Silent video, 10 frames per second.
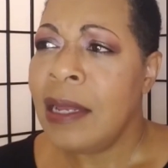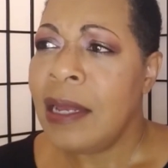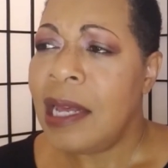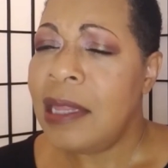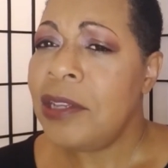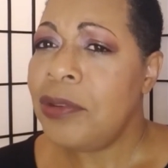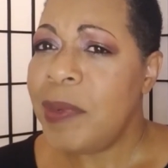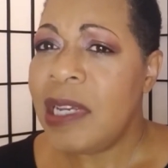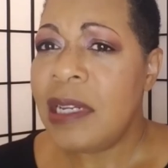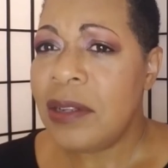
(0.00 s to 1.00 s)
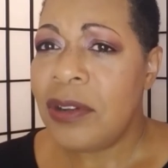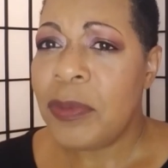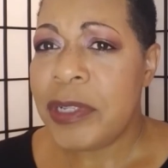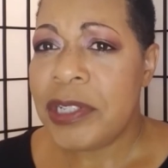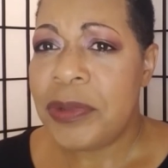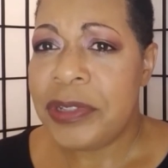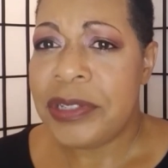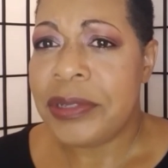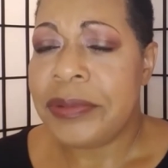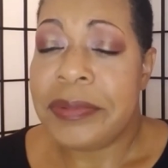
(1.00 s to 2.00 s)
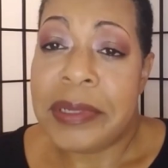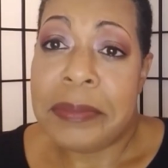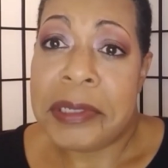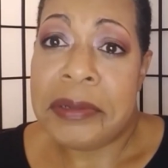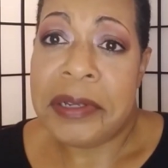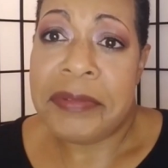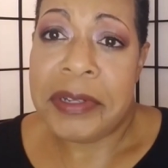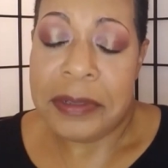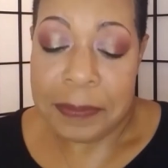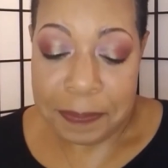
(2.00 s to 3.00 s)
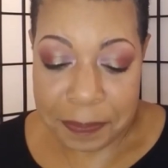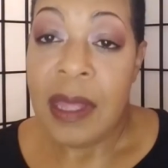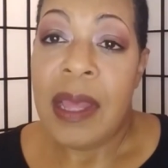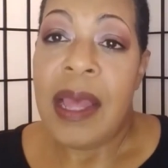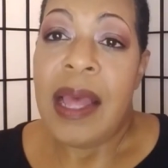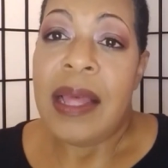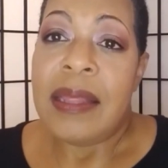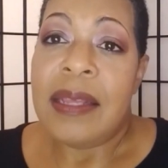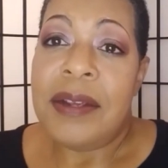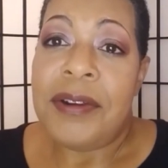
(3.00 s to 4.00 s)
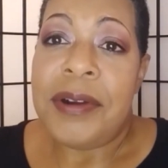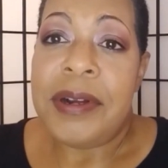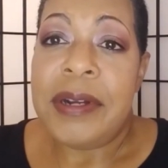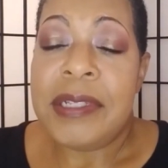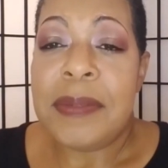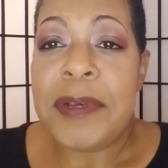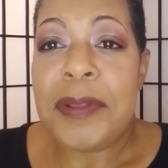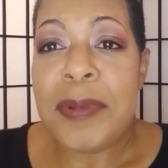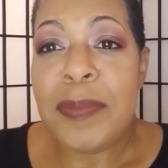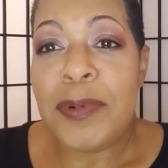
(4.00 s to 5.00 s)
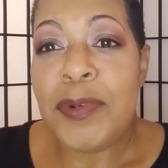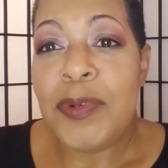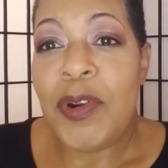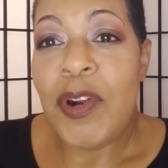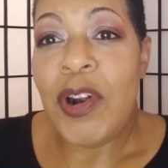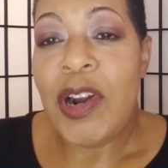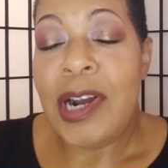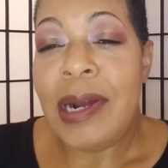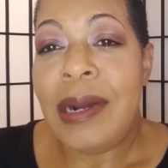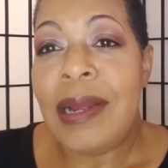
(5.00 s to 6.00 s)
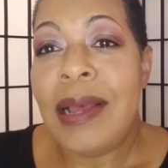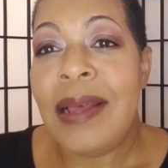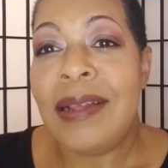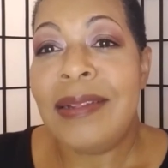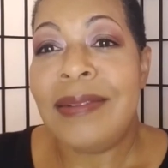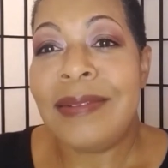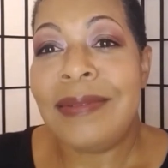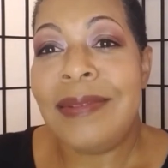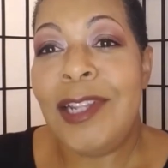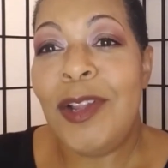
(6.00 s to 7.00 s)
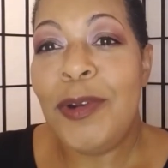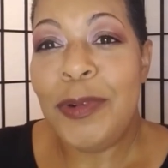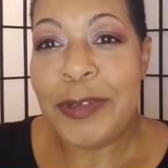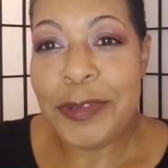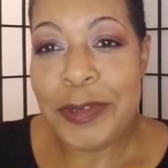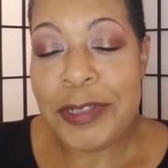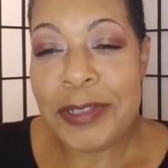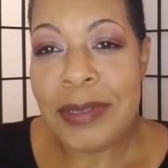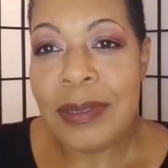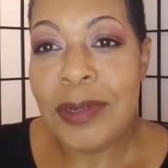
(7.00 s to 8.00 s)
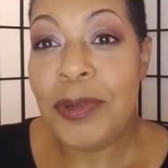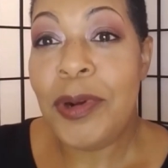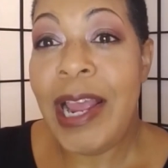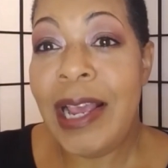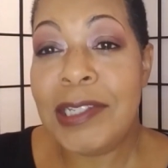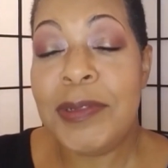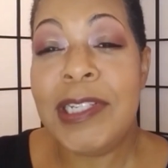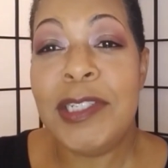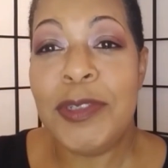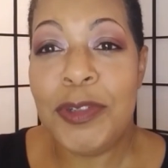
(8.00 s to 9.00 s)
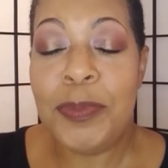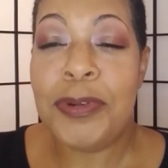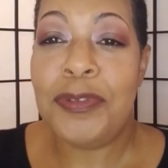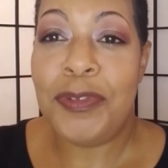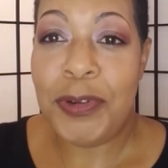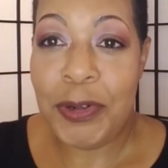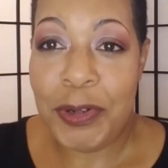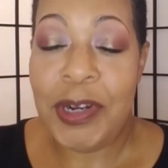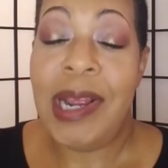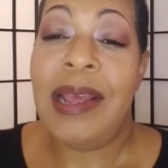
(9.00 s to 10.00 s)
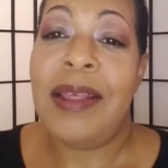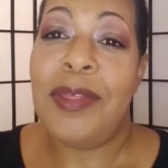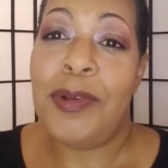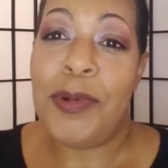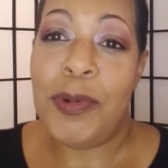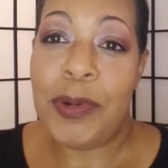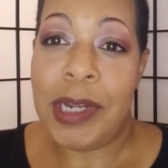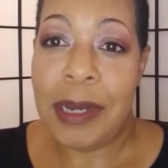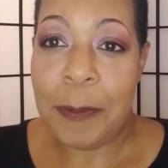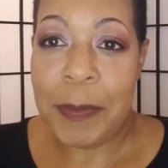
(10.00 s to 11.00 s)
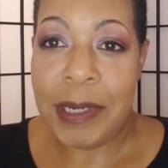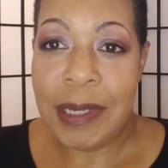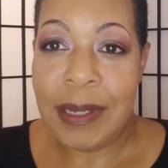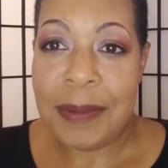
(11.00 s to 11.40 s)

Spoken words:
I think you might get along with so-and-so. I mean, you never know. There are some other people who are loners who actually do prefer their own company.